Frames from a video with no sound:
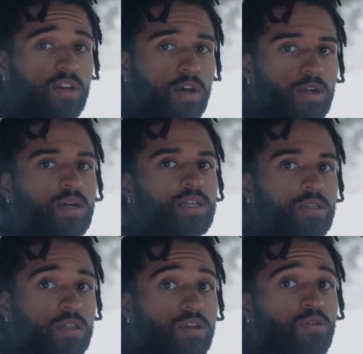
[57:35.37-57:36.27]
the
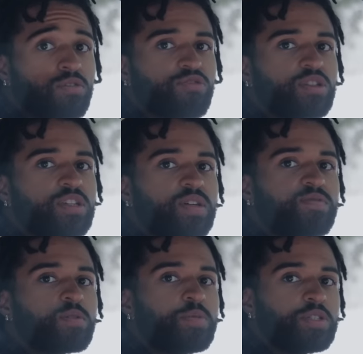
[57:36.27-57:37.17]
unelected leader, freely
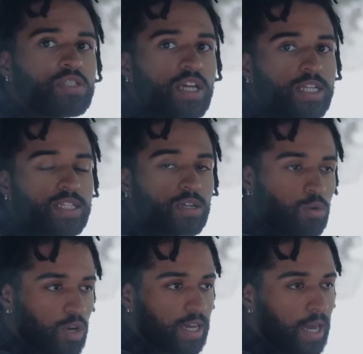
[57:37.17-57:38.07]
gives up his chance at a
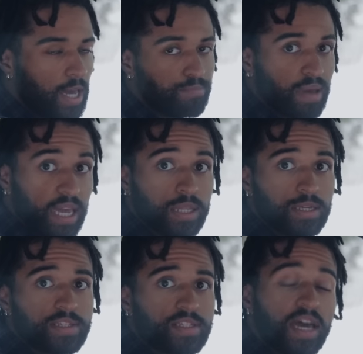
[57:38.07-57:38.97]
quick and
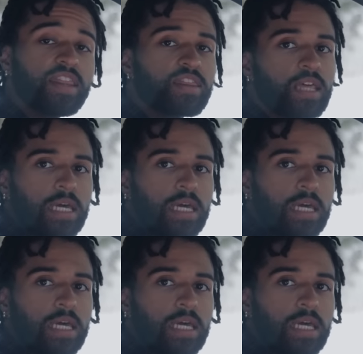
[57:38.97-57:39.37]
painless death.